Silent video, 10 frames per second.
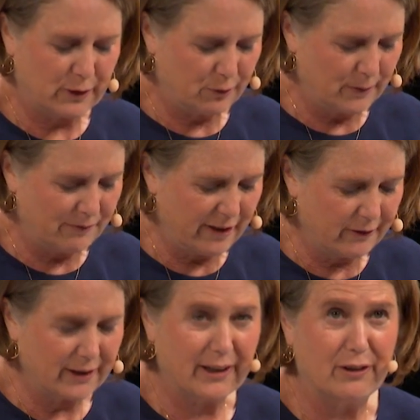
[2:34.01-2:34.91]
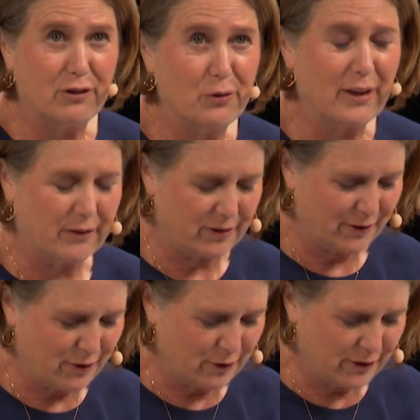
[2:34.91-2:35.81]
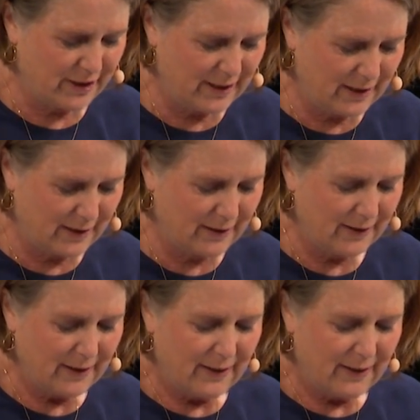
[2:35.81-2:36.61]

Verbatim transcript: which we founded in 2013,